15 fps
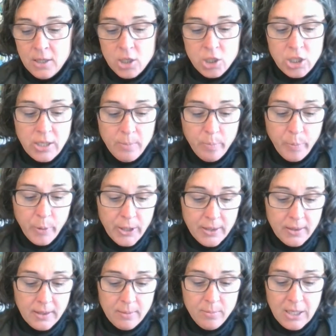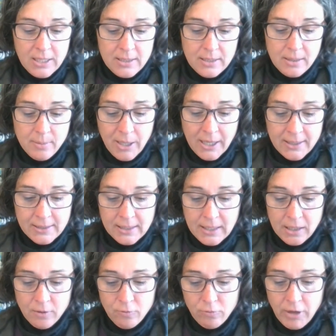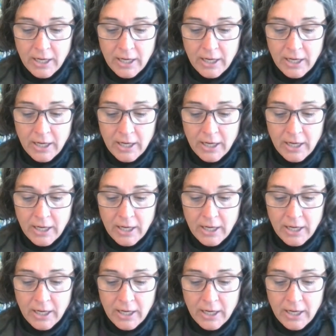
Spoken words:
She put them into the basket and